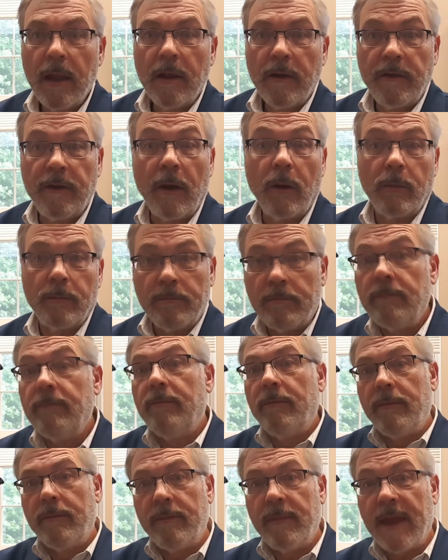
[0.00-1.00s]
So
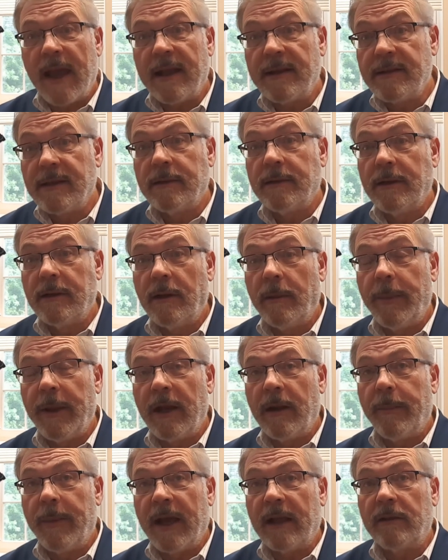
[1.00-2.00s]
that's a little bit
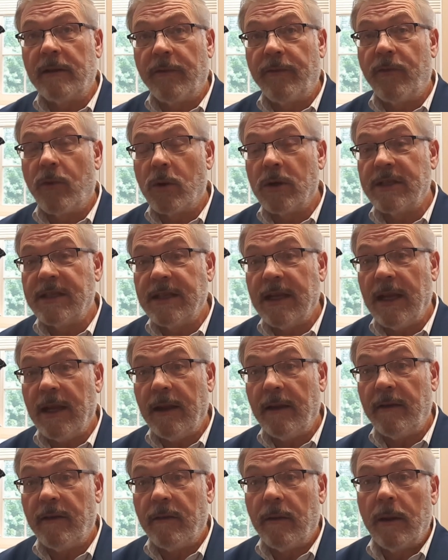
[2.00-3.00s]
about the four
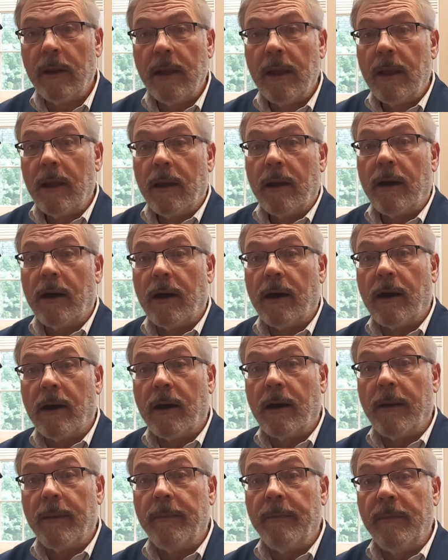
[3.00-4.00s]
C's.
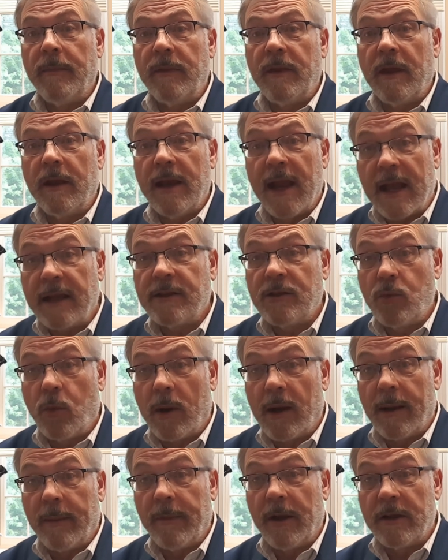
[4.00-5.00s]
Um, the next
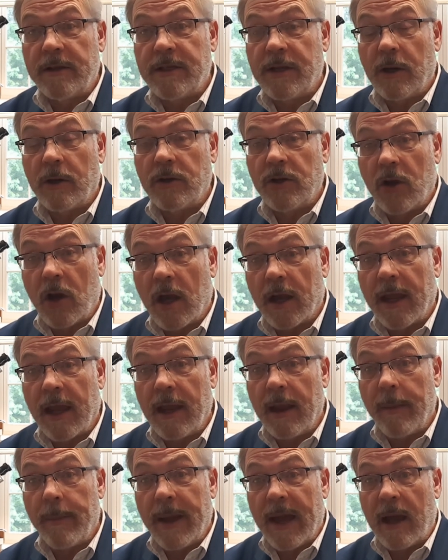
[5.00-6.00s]
one I'm going to start
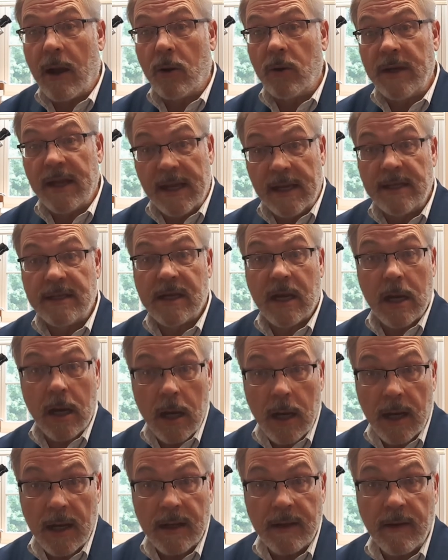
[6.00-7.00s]
talking about is
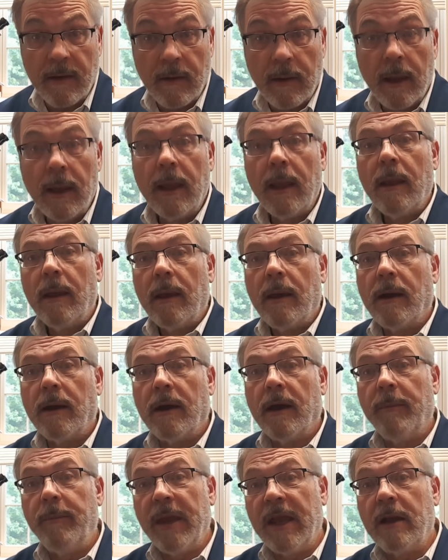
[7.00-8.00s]
cut
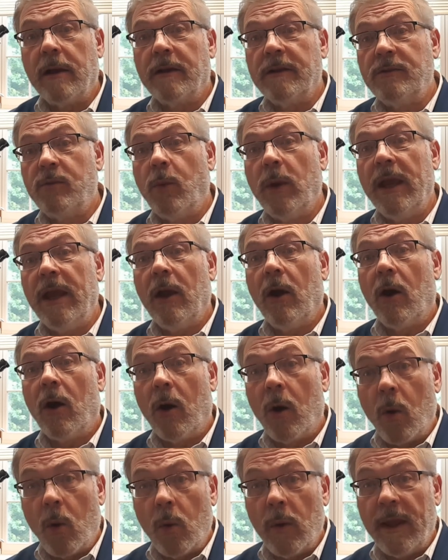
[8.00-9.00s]
uh, because we
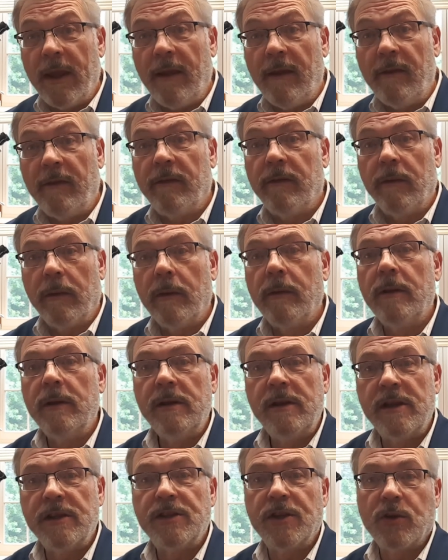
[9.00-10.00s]
always
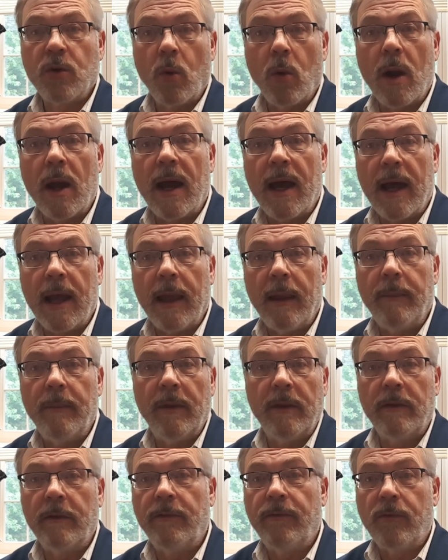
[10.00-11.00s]

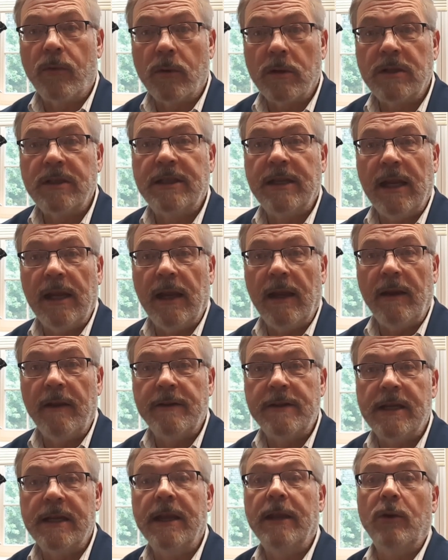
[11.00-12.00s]
describe the four
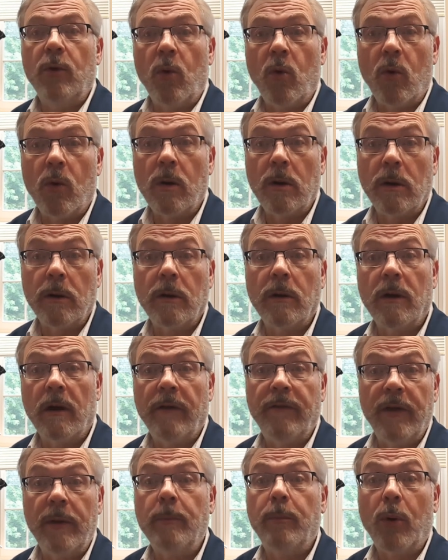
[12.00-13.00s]
C's in order
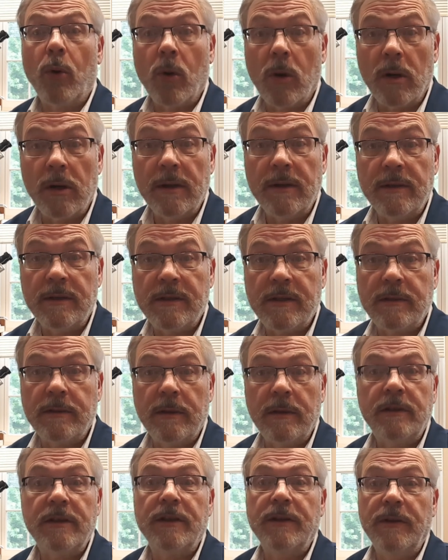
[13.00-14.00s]
of importance
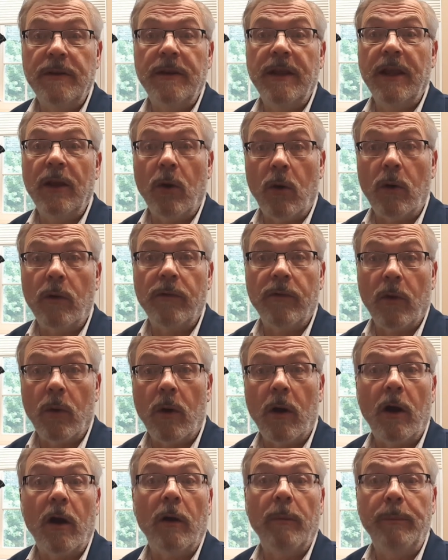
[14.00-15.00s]
to the
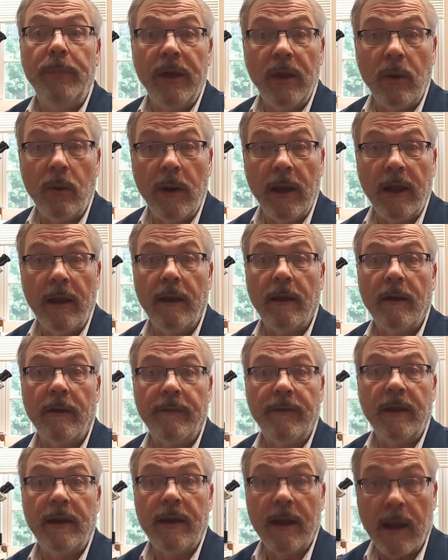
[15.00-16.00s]
overall beauty
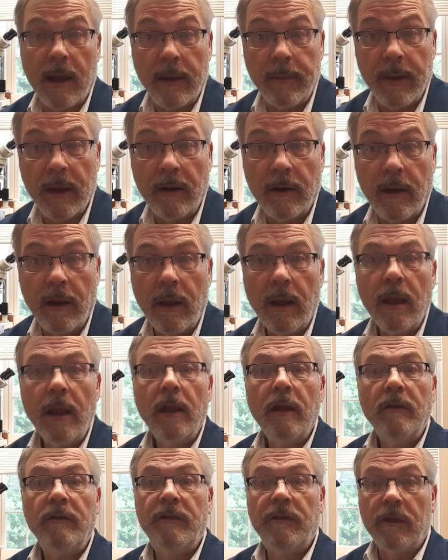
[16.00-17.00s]
of the diamond.
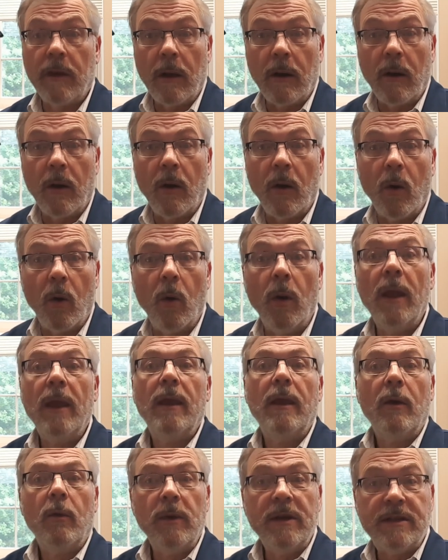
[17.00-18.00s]
So
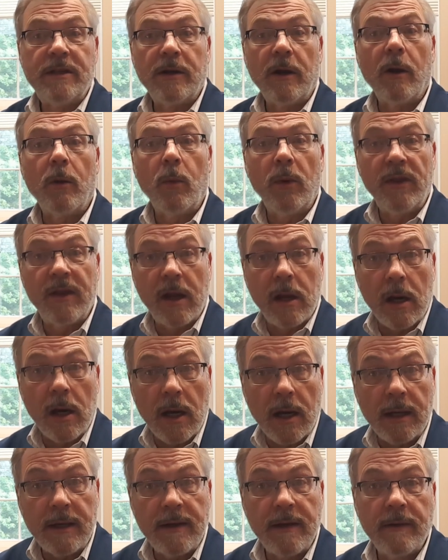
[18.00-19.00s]
we start with
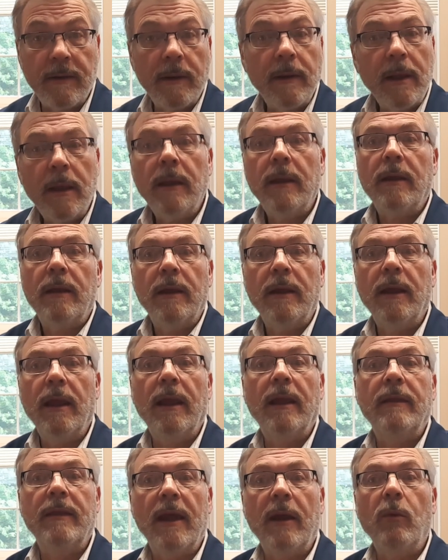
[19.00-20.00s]
cut
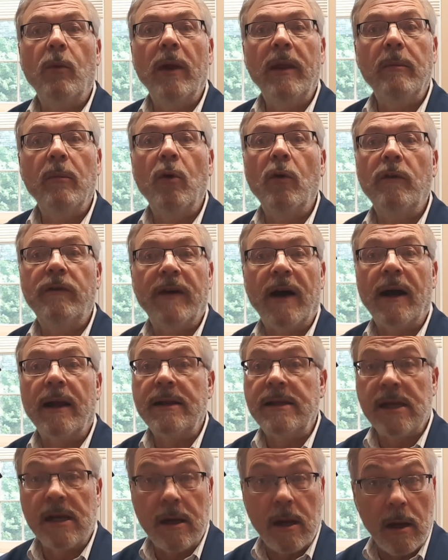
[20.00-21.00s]
and then we move
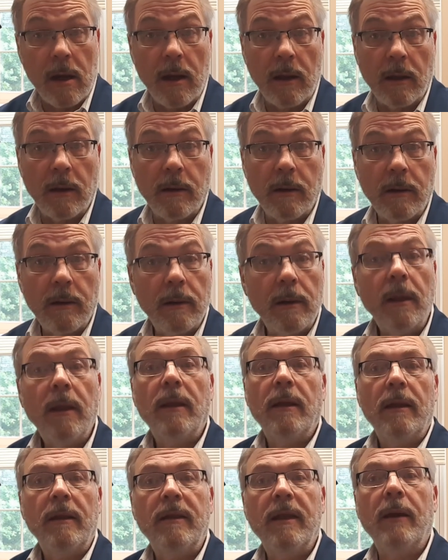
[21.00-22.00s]
on to color
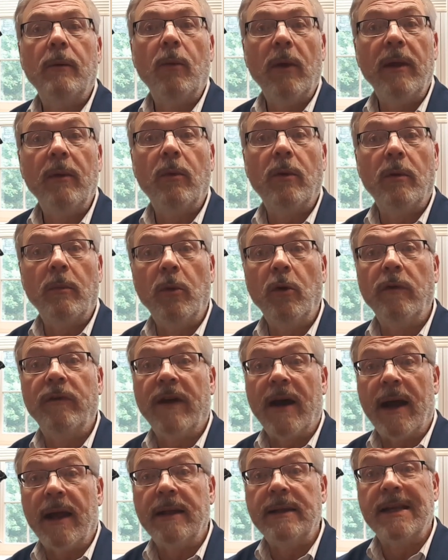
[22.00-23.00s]
then we will move
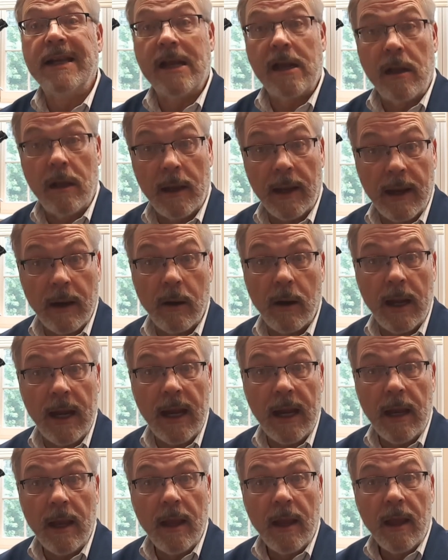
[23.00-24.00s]
on to clarity